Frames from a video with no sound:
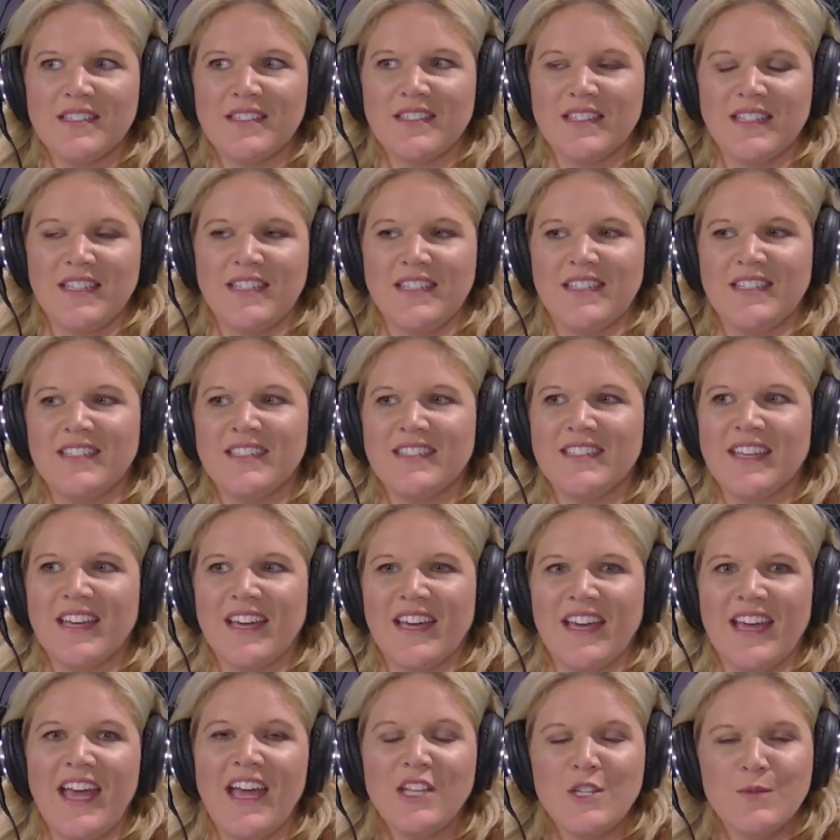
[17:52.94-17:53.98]
This is
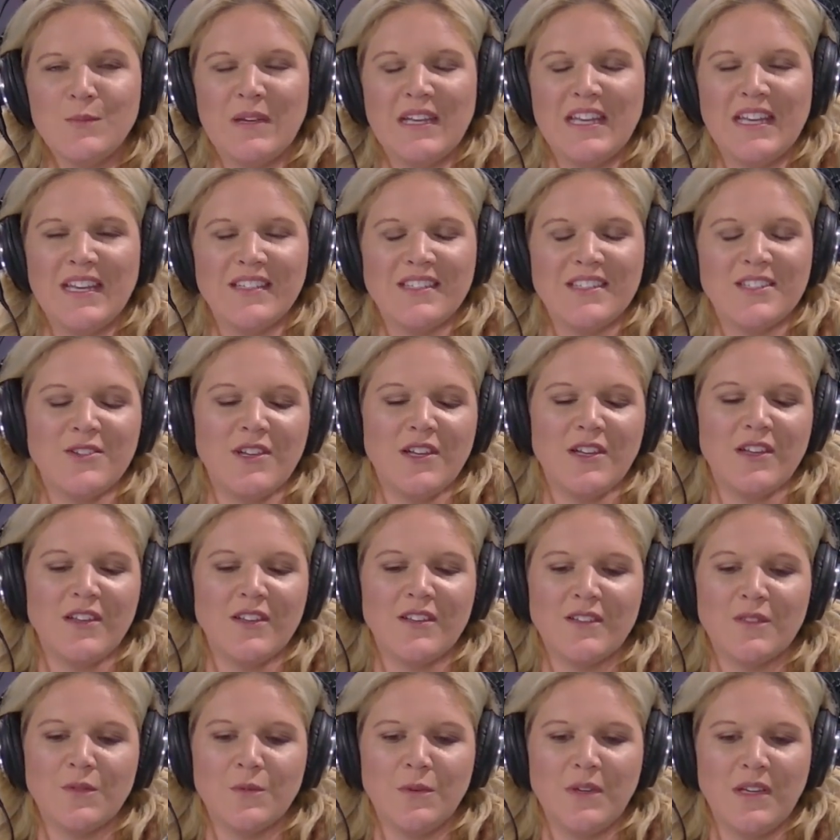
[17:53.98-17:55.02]
uh, Edge Media
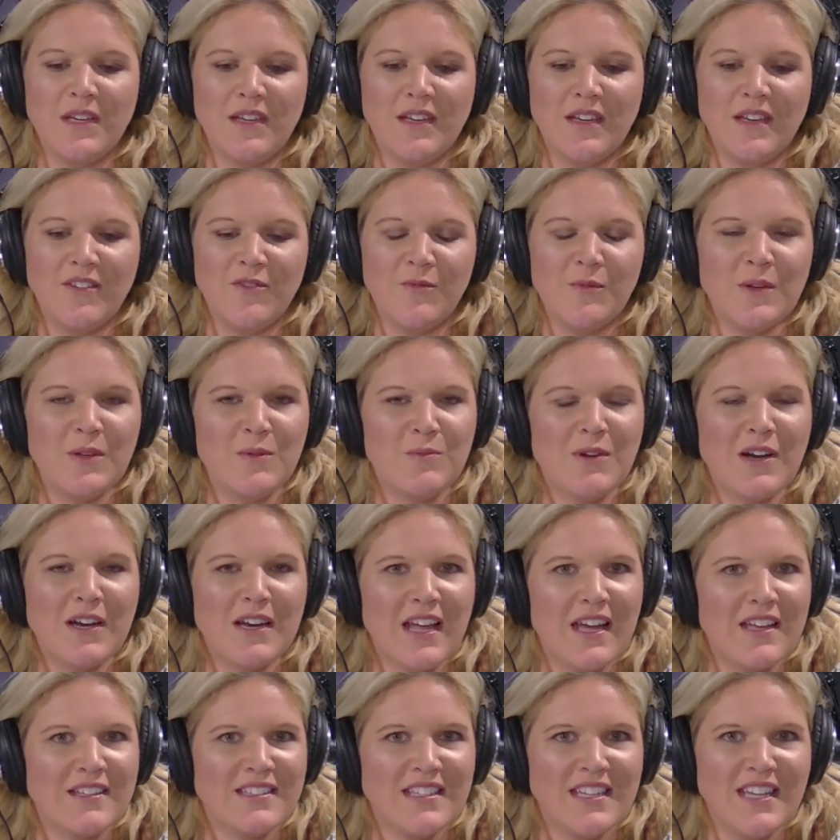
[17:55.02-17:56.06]
Studios. We have been
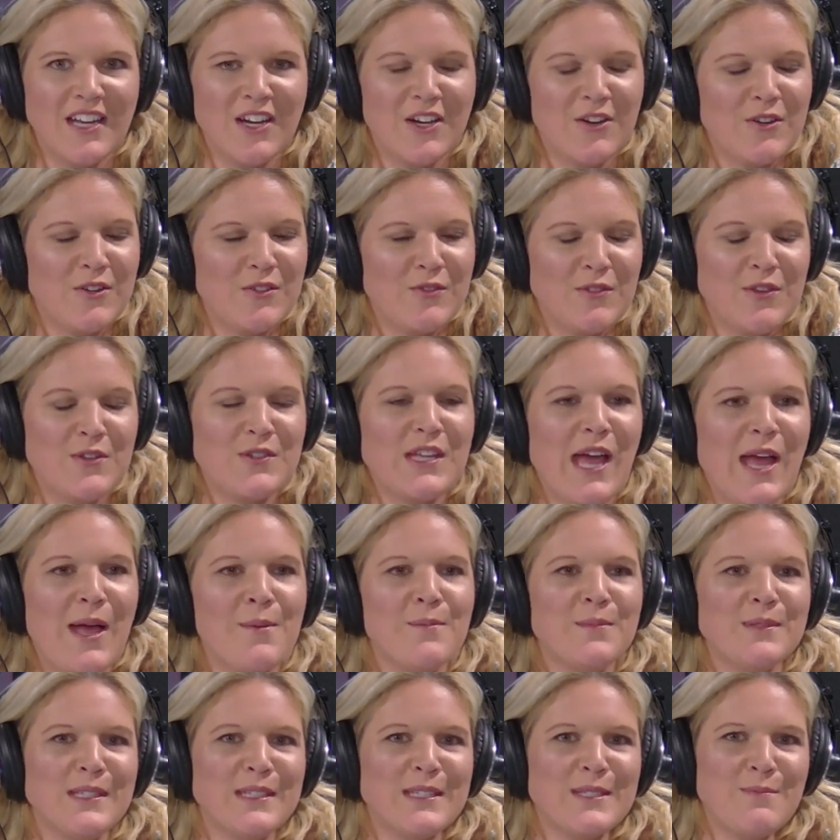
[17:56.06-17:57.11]
broadcasting here a few
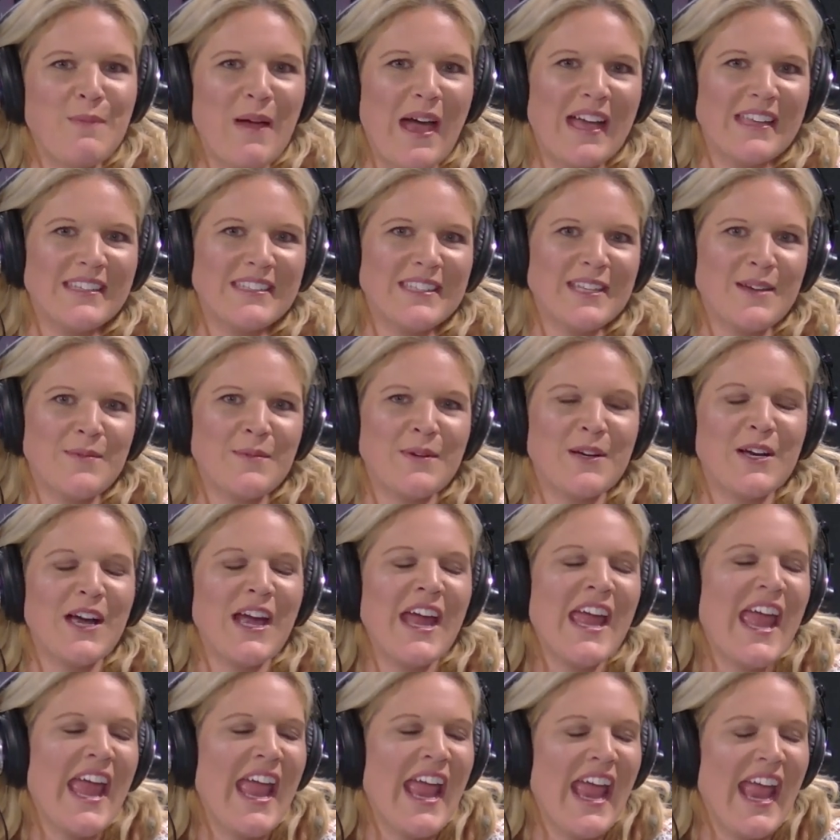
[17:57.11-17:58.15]
times this past
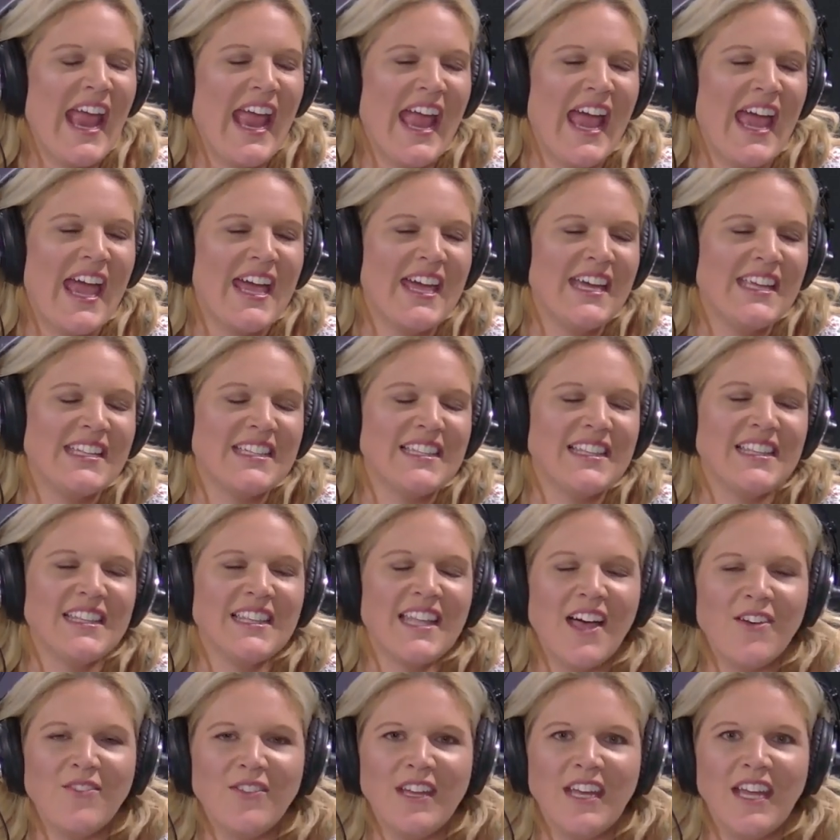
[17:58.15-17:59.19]
summer and
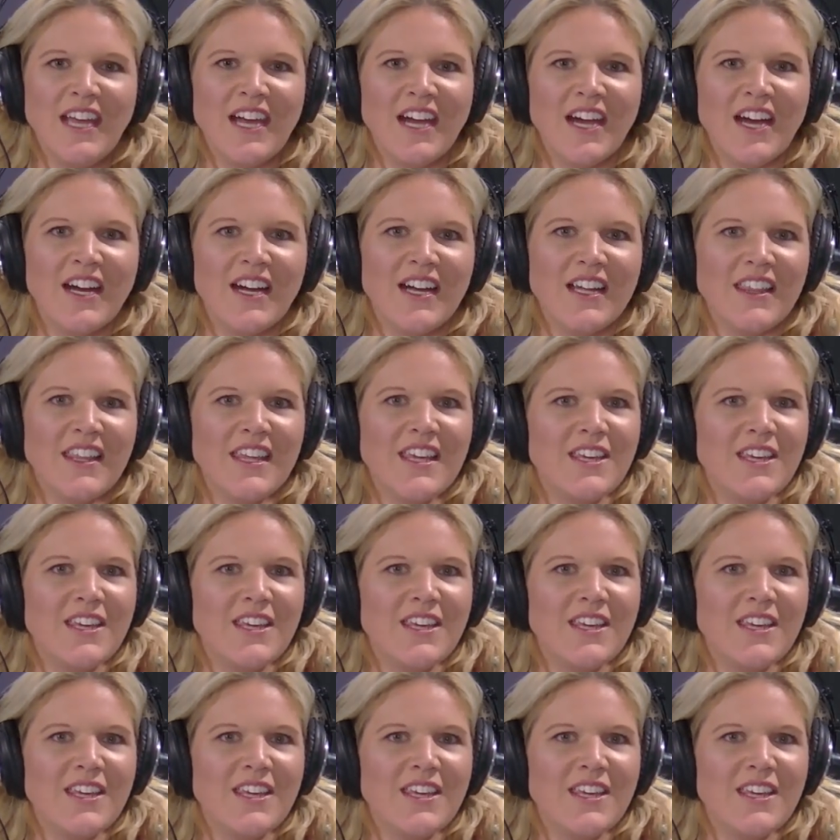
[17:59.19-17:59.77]
love it here.